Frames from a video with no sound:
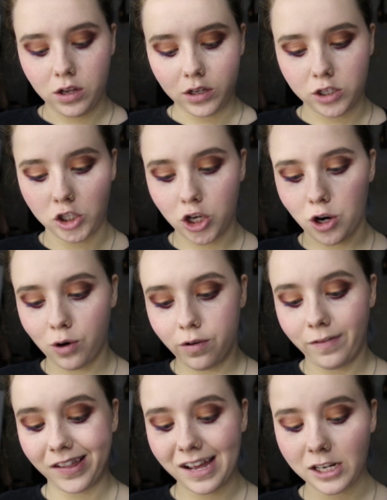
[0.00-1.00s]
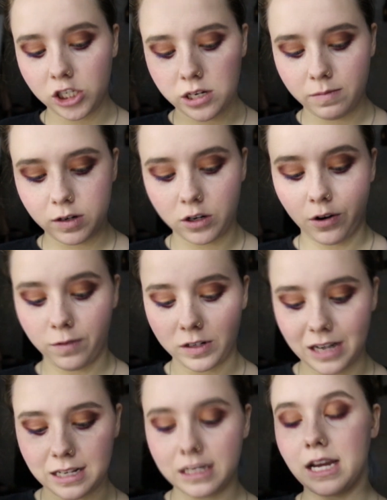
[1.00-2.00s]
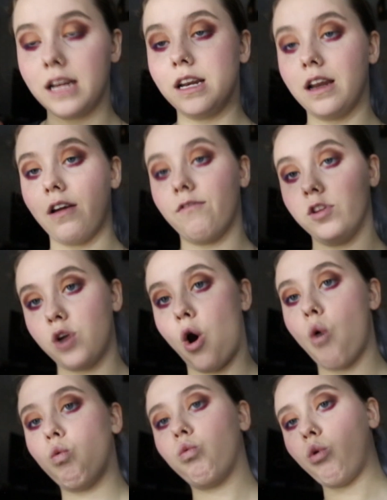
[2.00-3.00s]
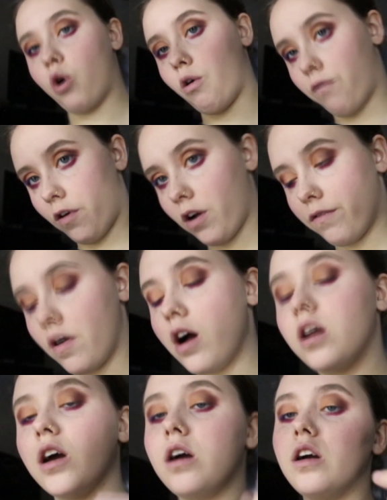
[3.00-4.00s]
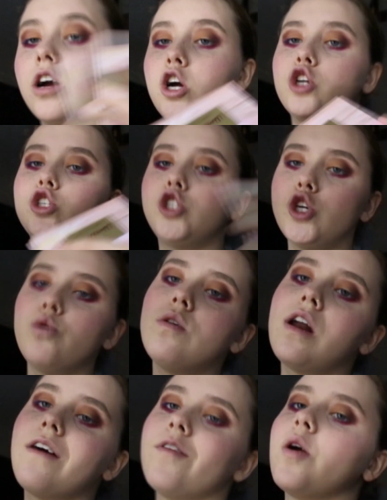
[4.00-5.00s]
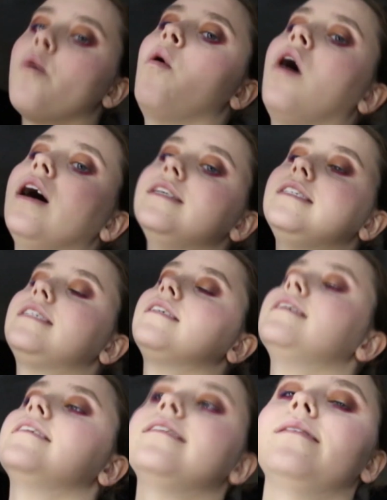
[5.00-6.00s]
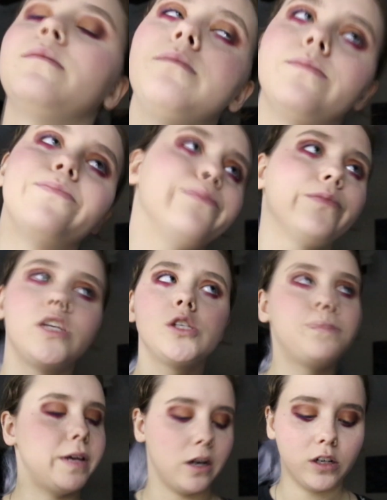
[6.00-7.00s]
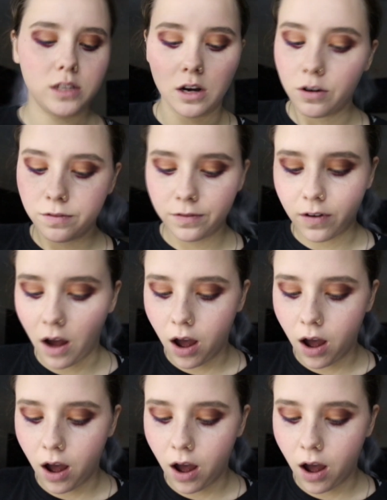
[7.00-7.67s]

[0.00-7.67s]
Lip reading: So if you like shimmer, go for Tuscan. If you don't, go for Havana. Do whatever you want. Just be yourself.